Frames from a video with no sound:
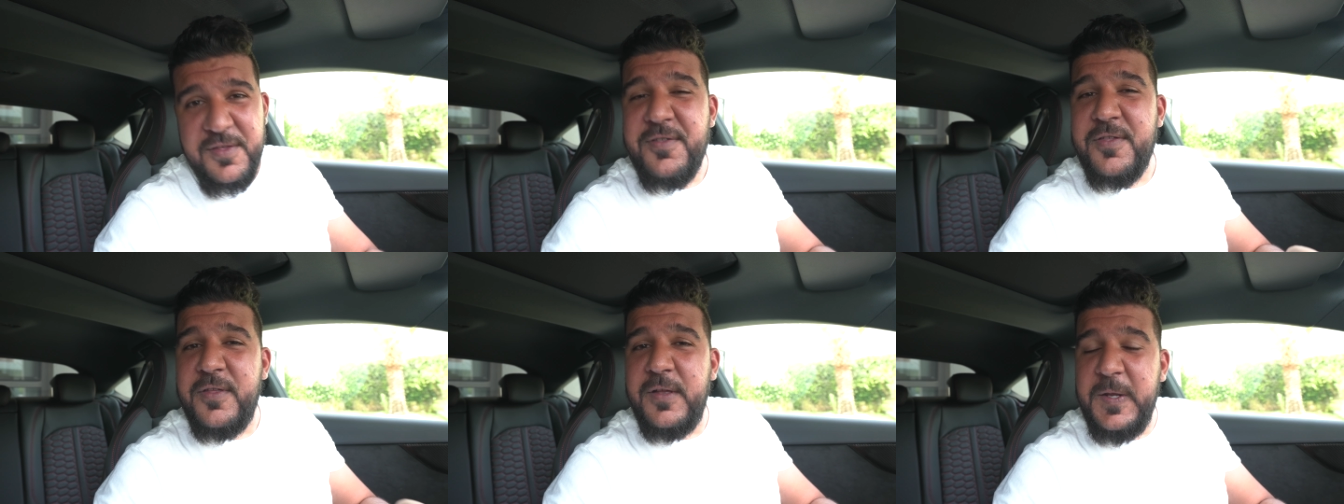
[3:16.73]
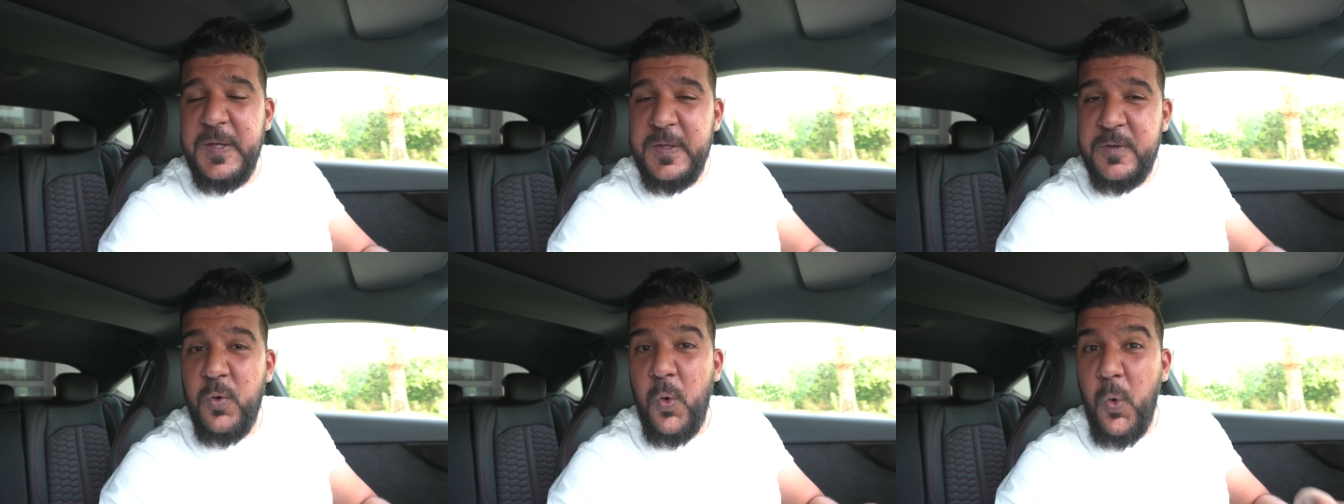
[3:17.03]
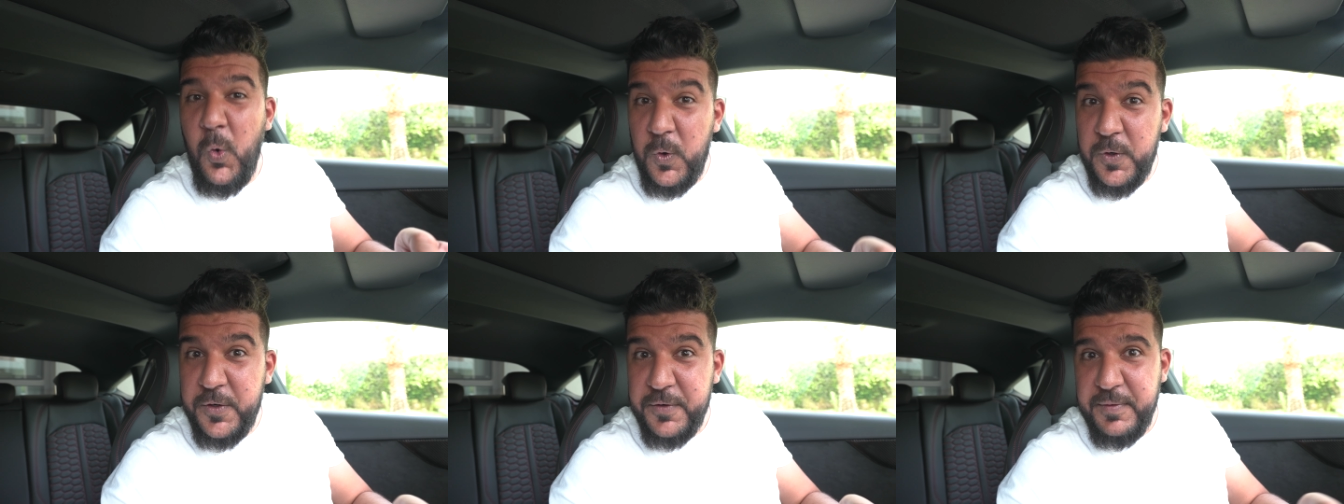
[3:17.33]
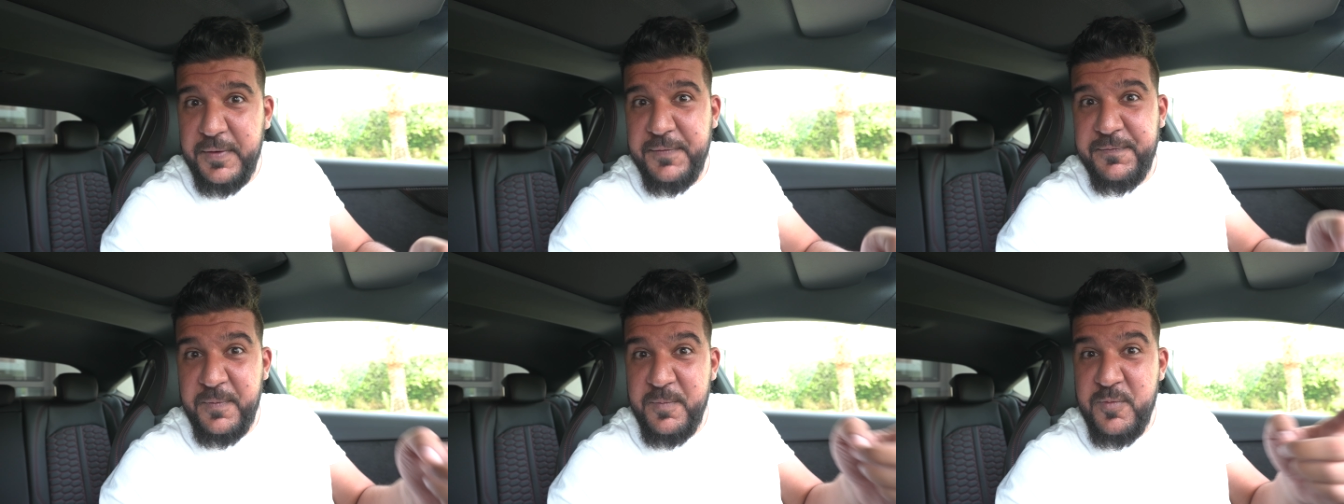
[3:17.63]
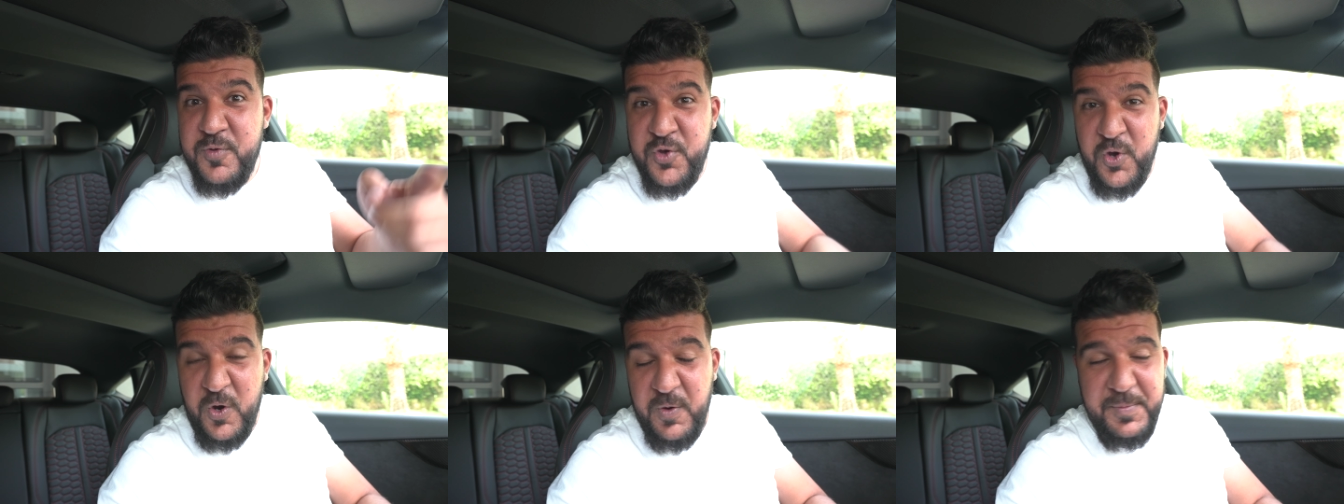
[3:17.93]
so they need to order it
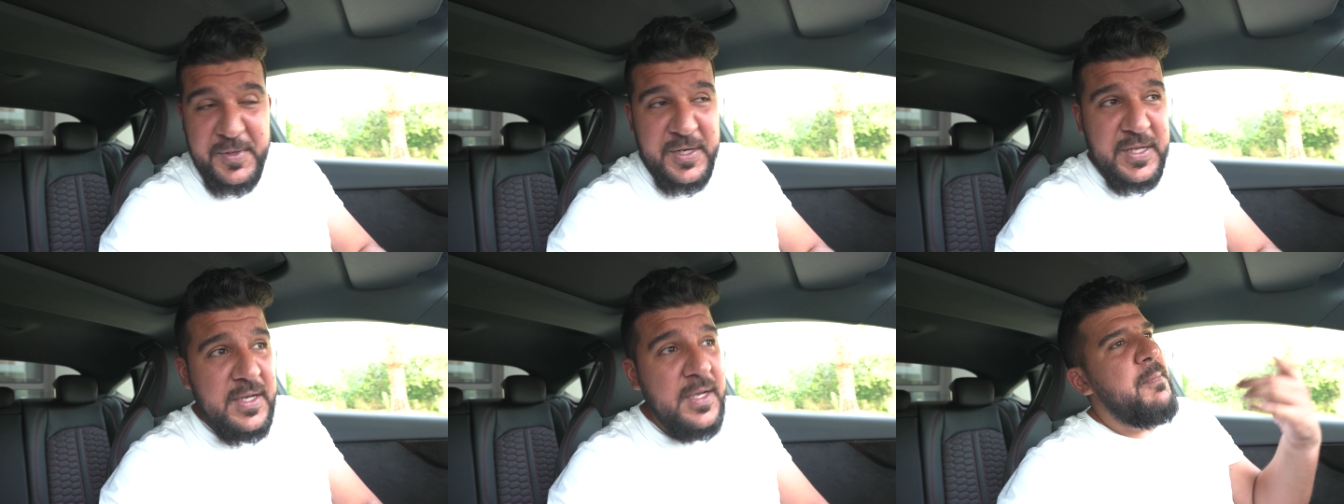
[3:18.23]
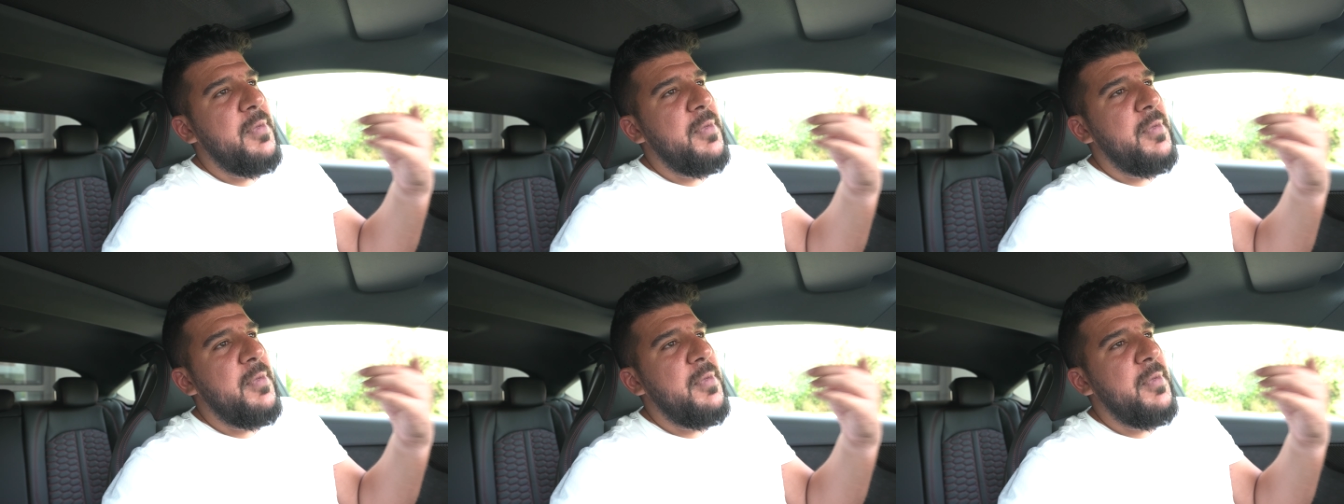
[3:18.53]
from Germany,